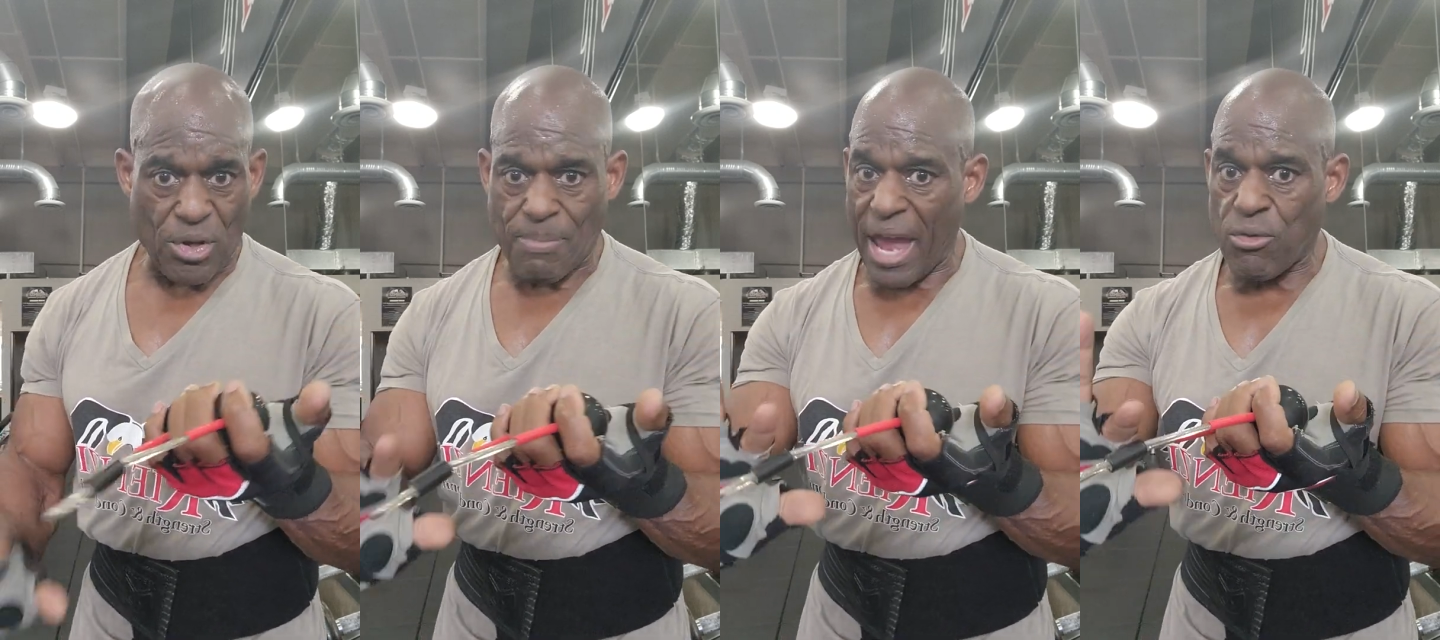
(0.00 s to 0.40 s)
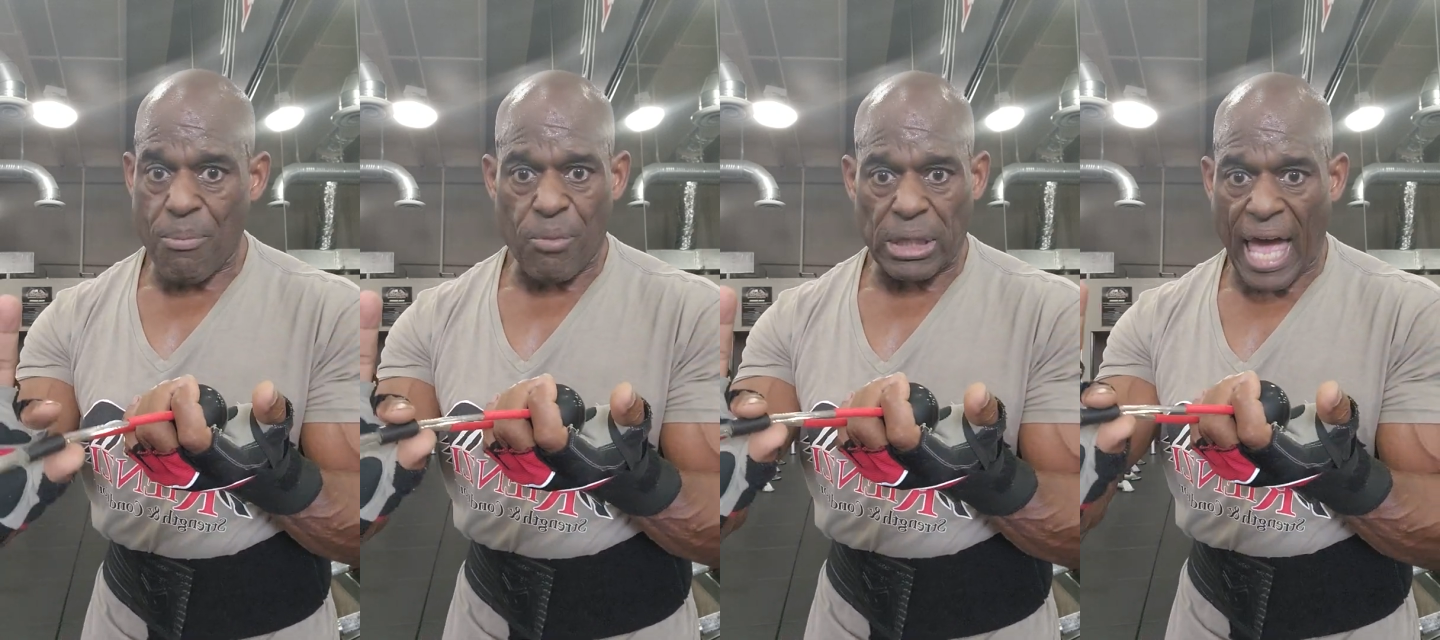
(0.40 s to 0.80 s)
because my
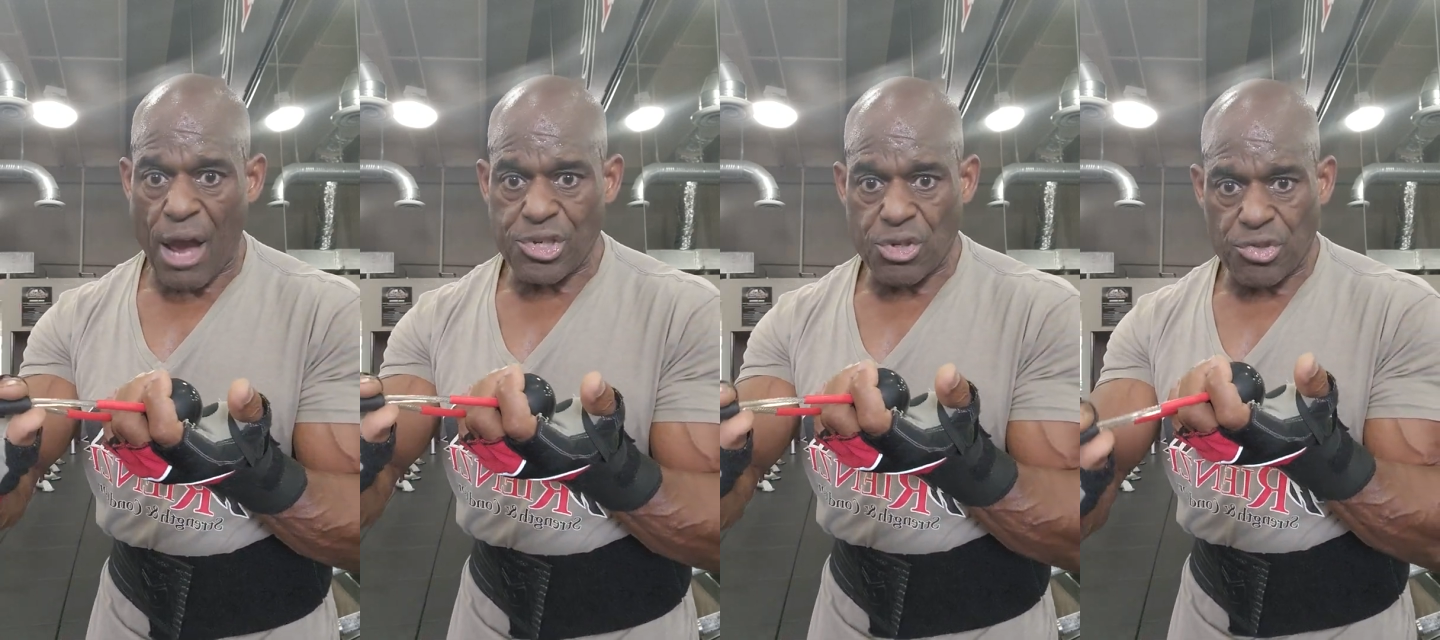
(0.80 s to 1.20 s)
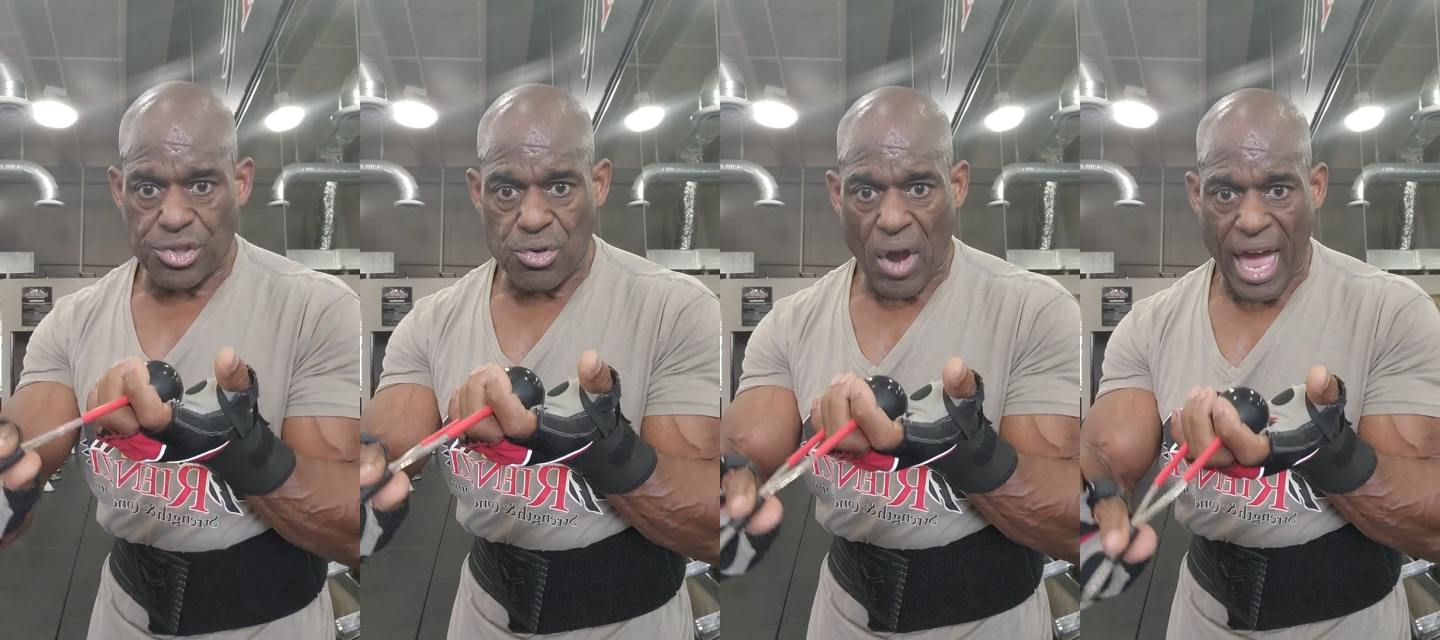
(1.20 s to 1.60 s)
grip allows you
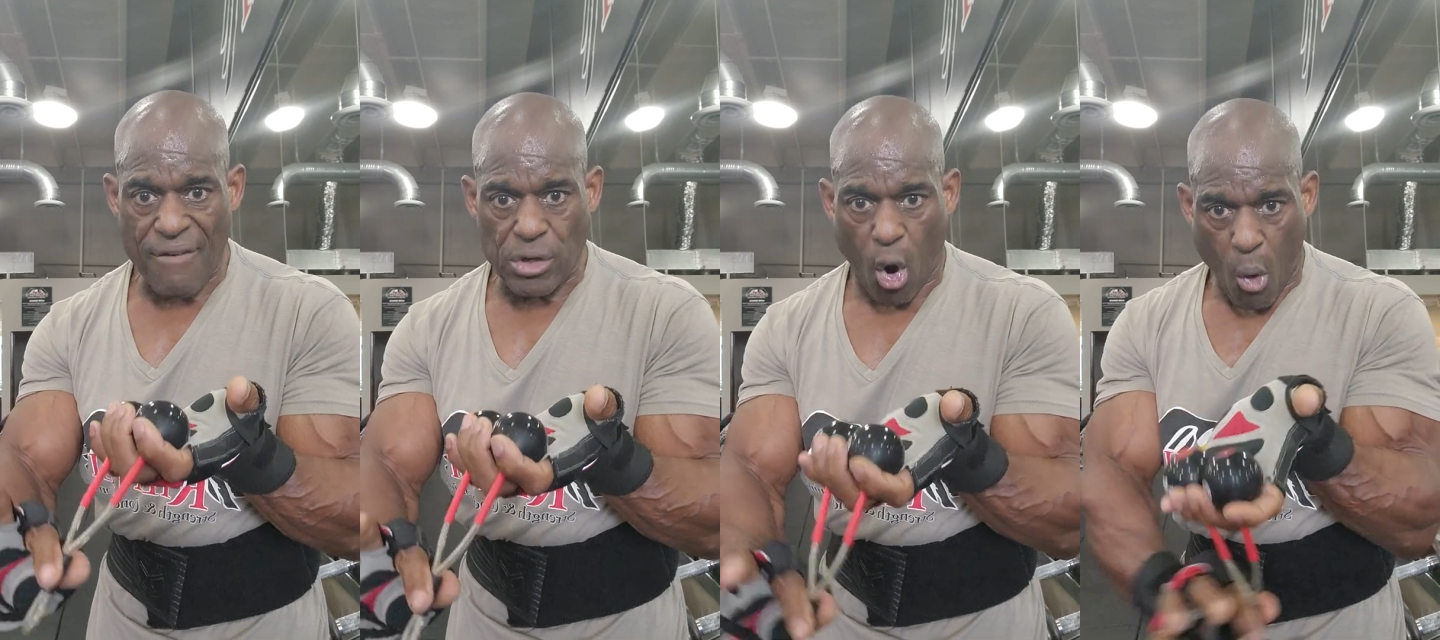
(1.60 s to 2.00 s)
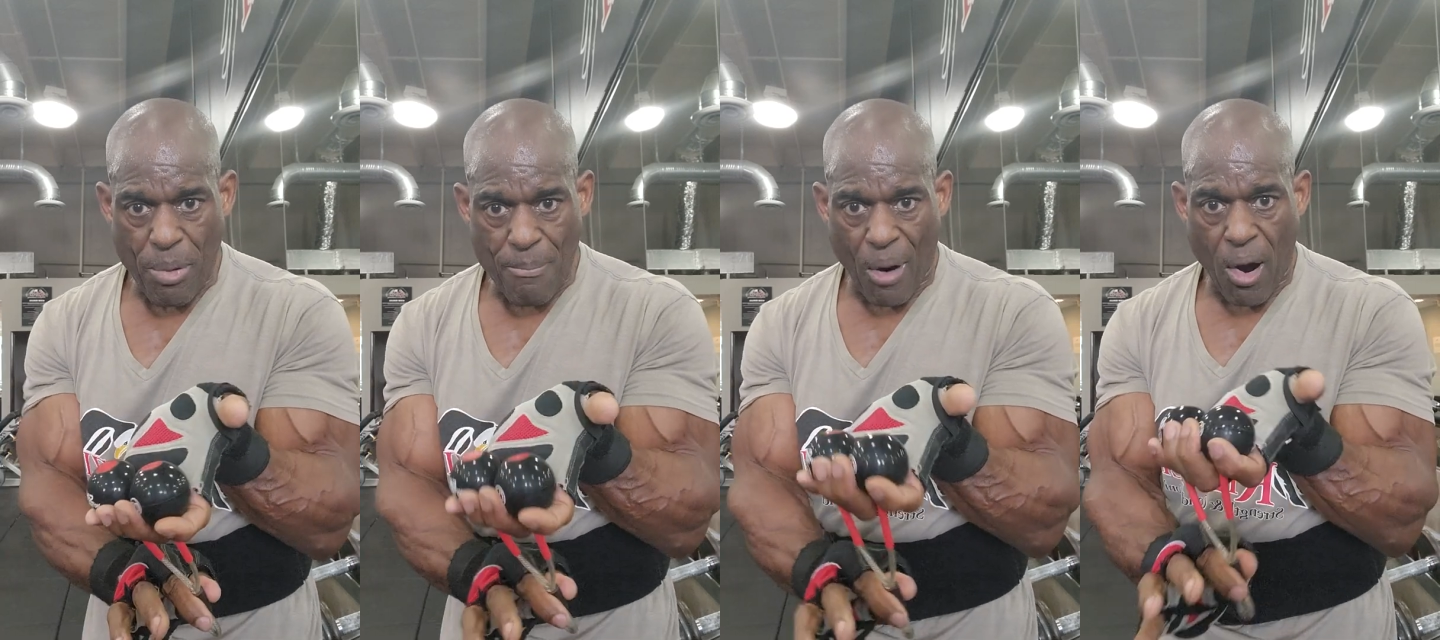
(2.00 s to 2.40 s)
to have an
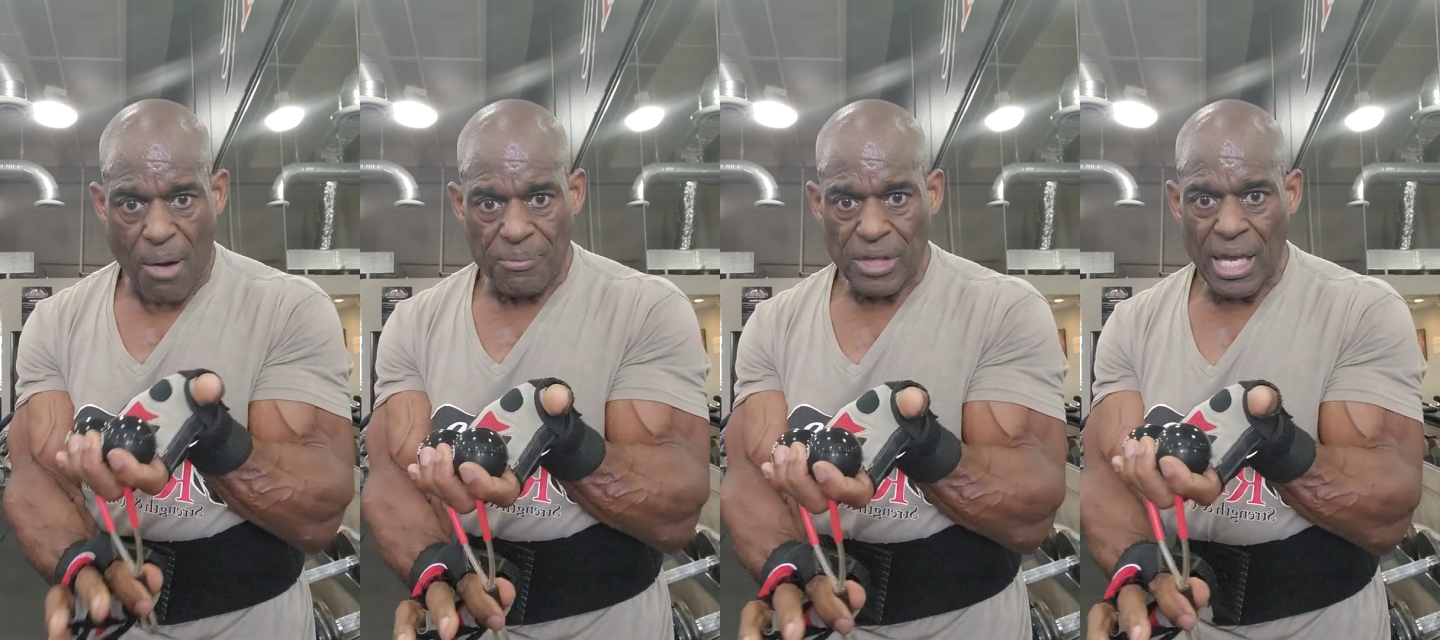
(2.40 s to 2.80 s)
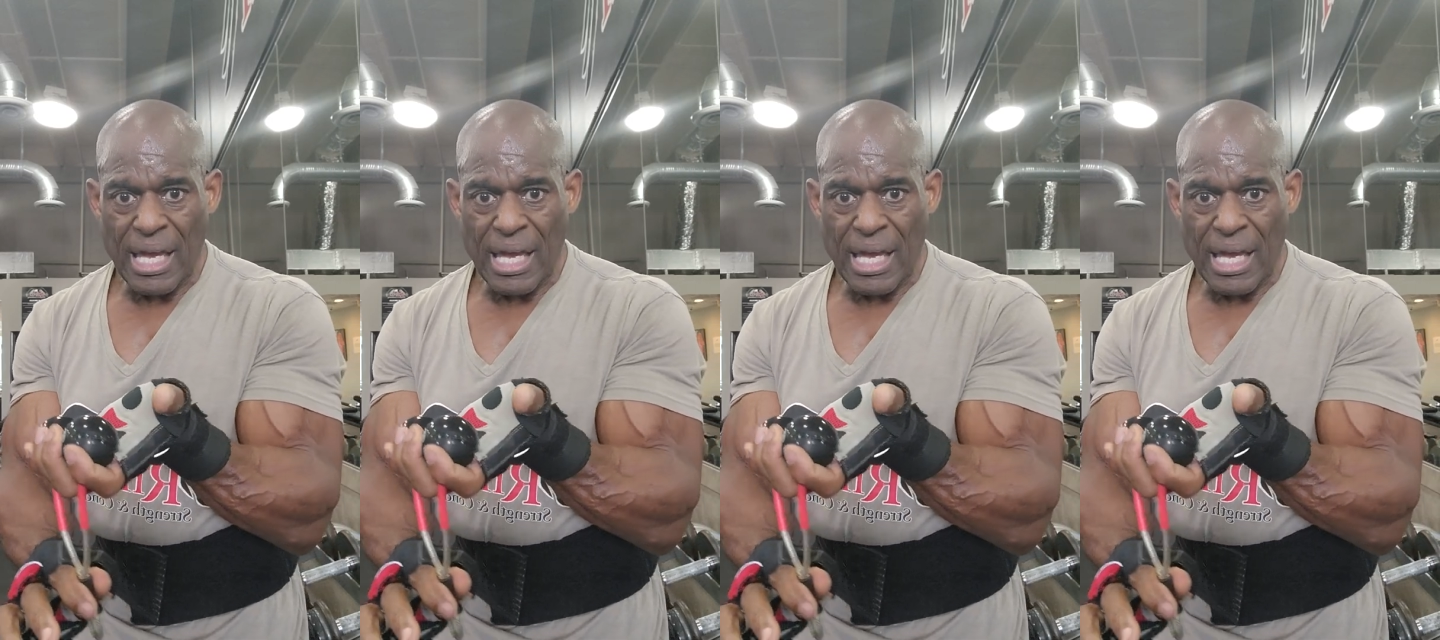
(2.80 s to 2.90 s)
open palm.